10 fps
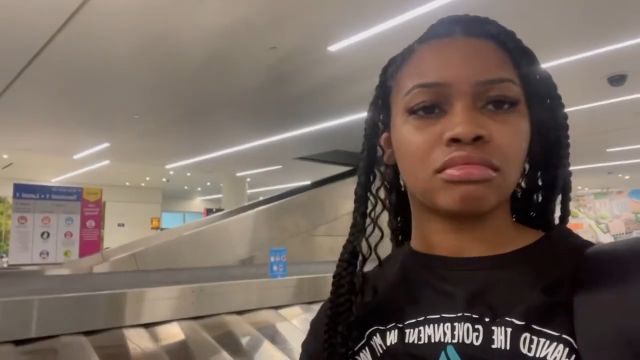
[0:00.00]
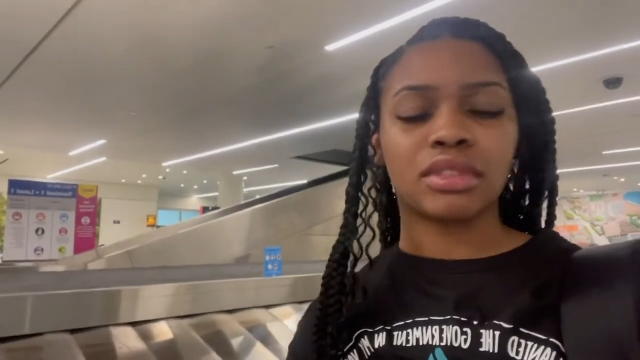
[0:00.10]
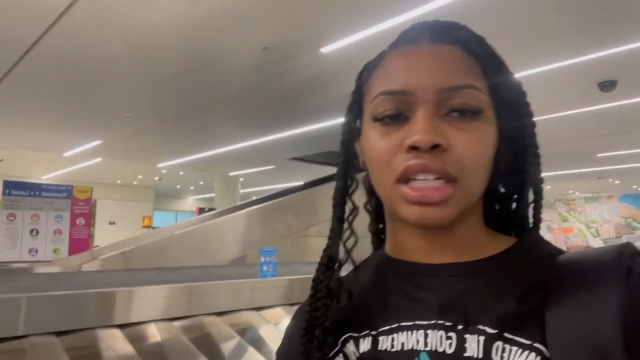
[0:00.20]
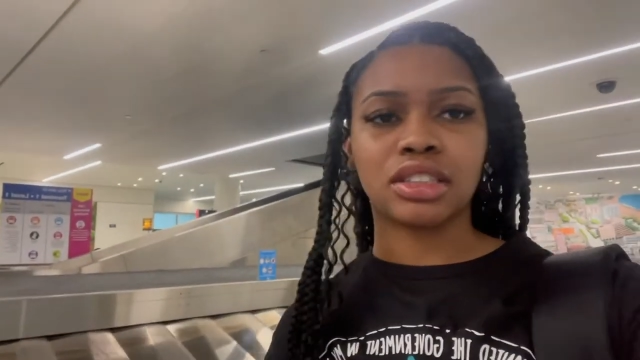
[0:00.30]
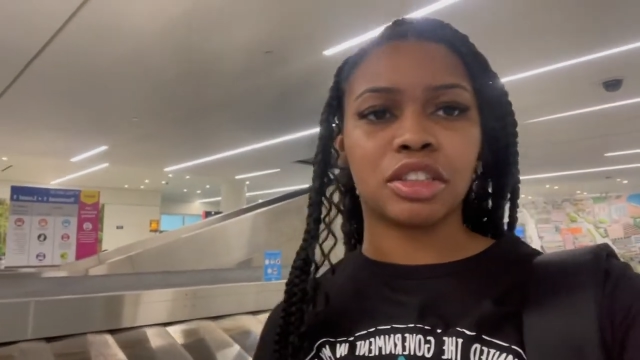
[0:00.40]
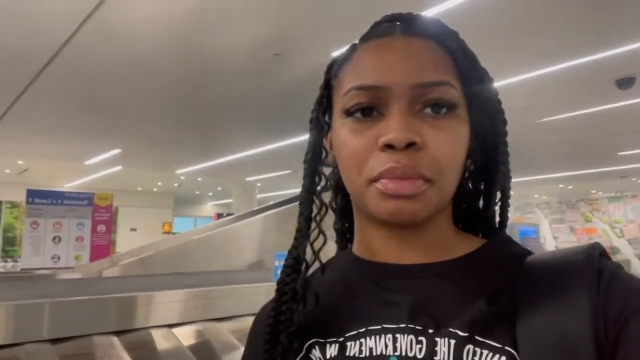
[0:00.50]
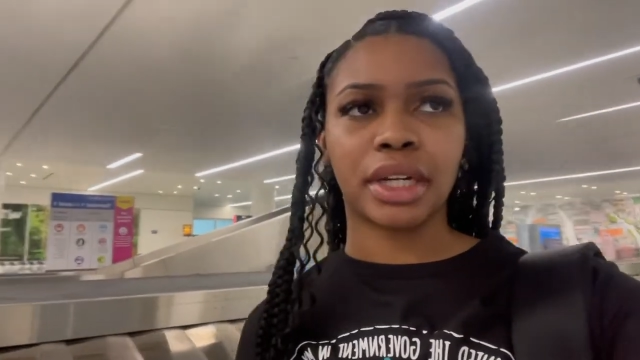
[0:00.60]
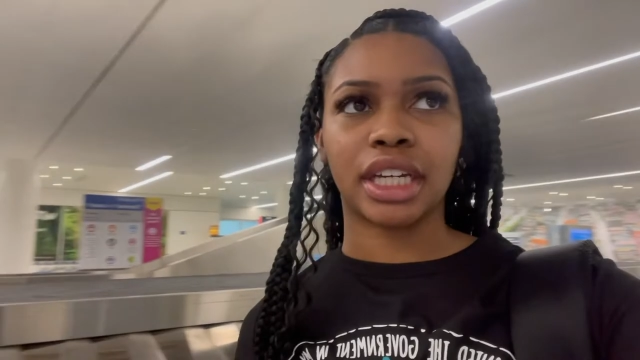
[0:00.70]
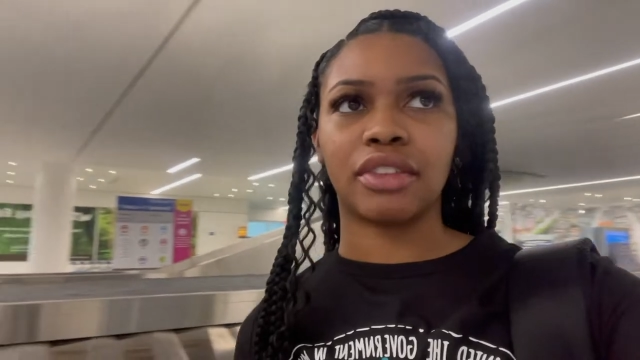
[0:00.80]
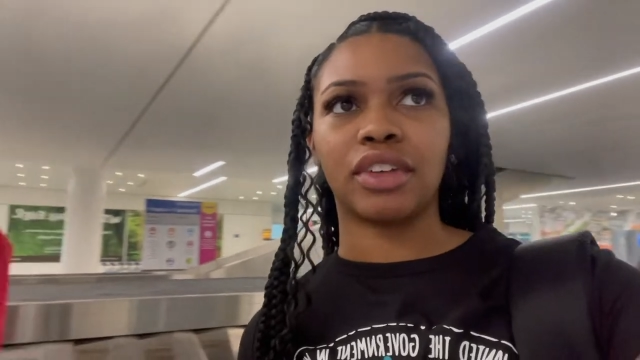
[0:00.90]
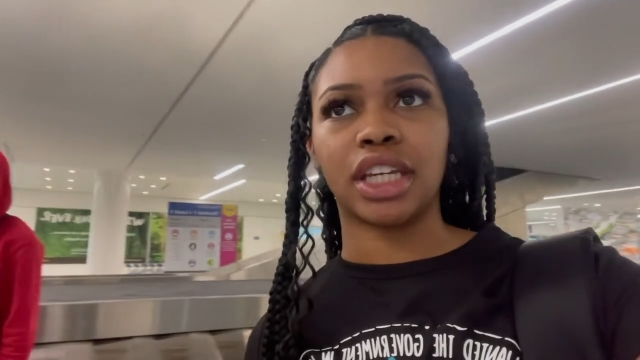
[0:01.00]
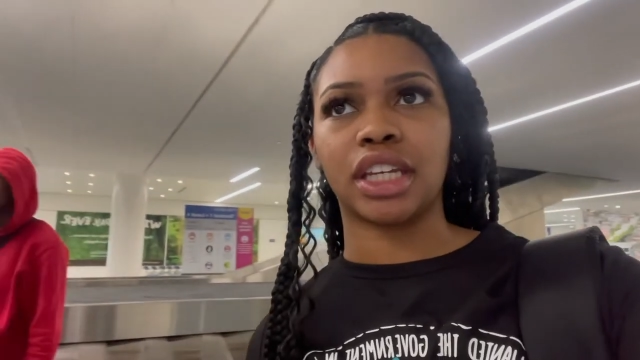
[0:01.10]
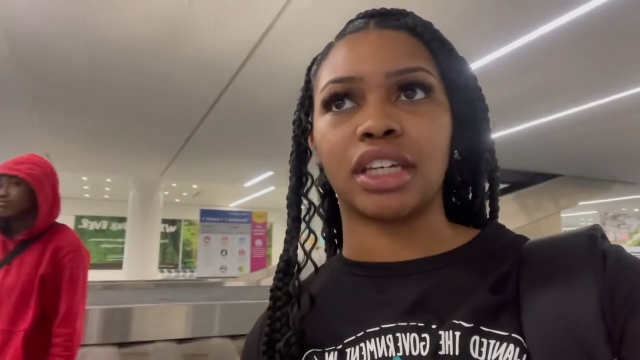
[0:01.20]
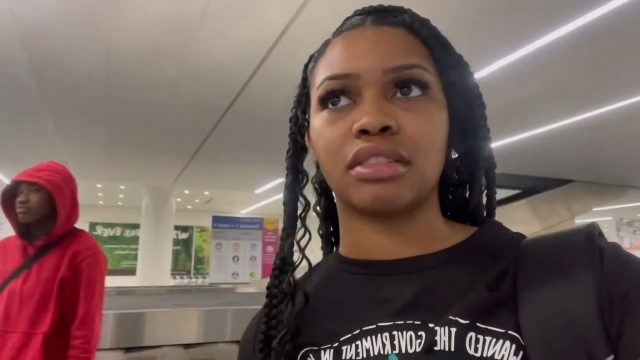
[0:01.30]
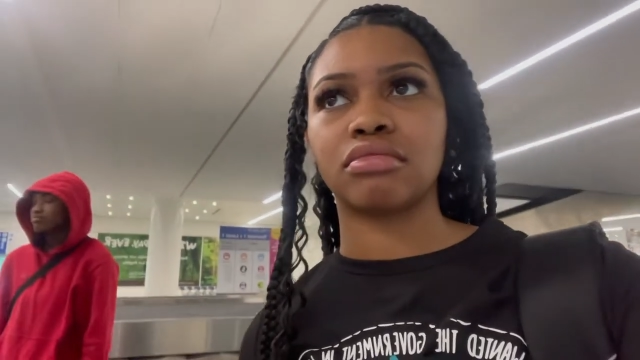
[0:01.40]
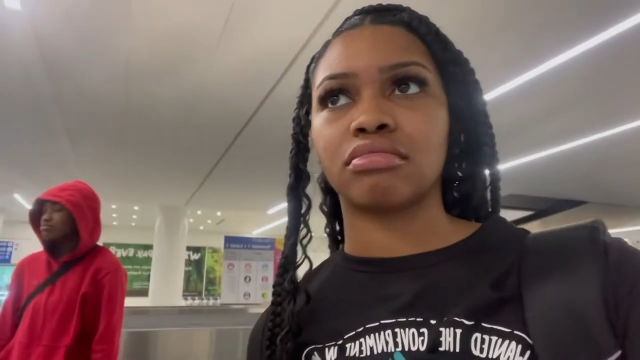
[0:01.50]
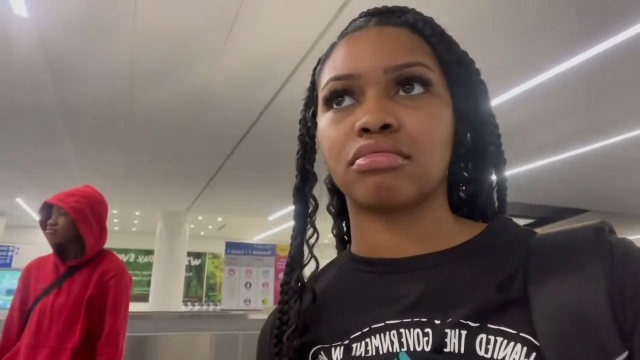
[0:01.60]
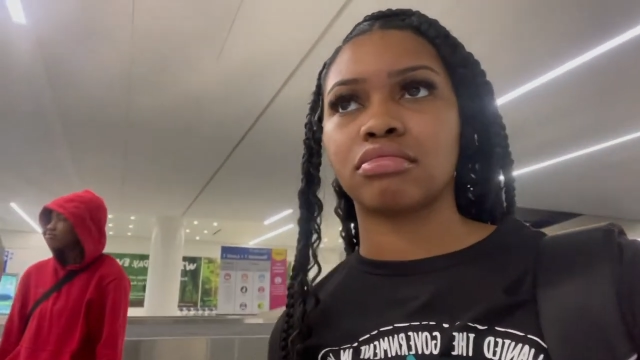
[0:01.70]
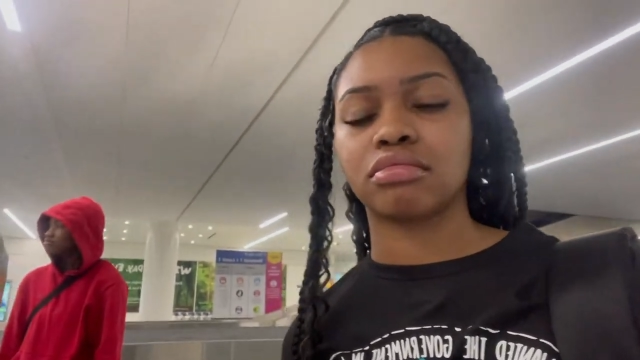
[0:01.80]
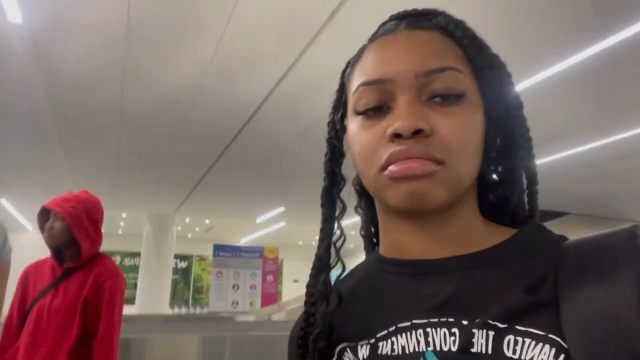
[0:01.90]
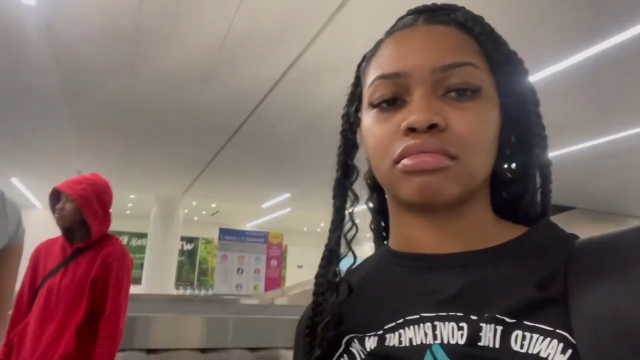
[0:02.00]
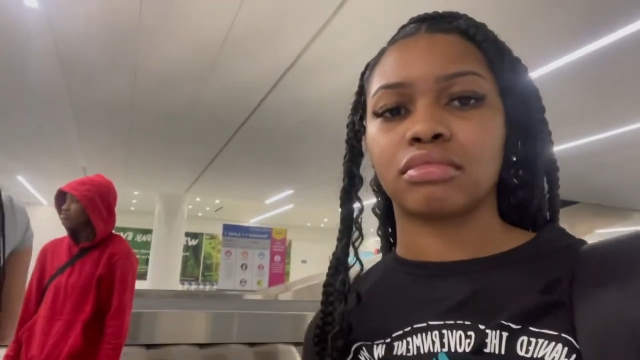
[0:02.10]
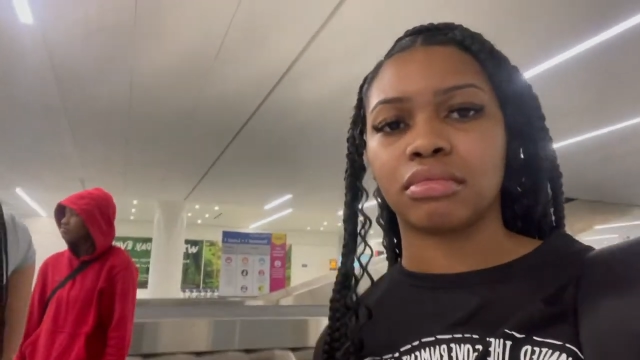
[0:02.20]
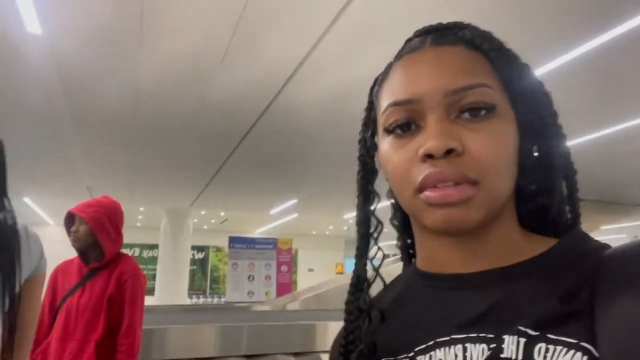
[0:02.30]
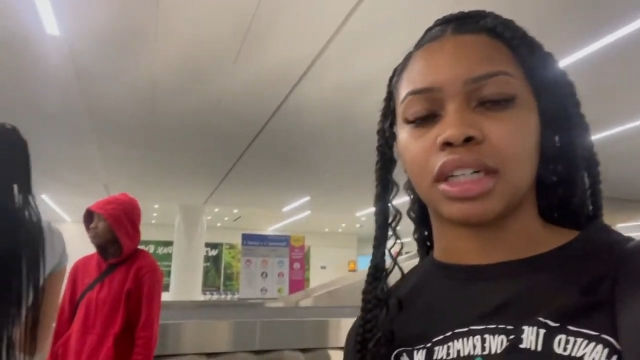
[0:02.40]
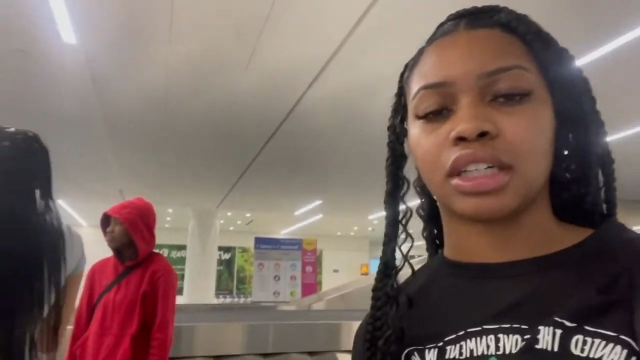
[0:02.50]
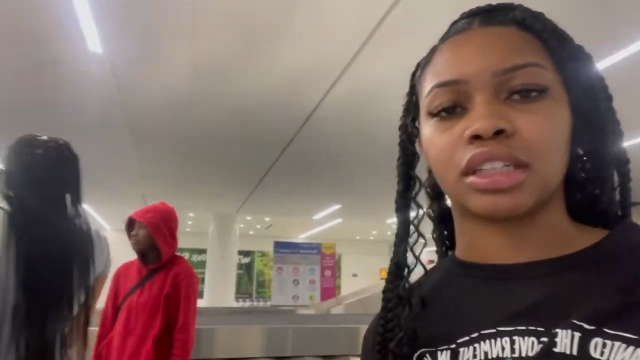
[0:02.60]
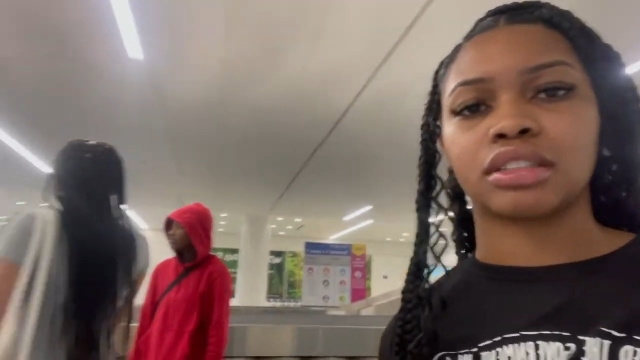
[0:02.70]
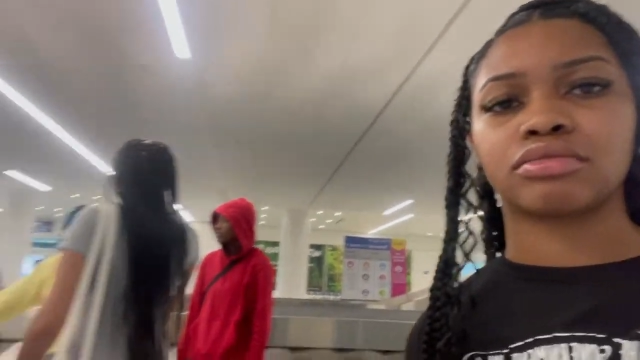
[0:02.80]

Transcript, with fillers: That's super inconvenient. Why?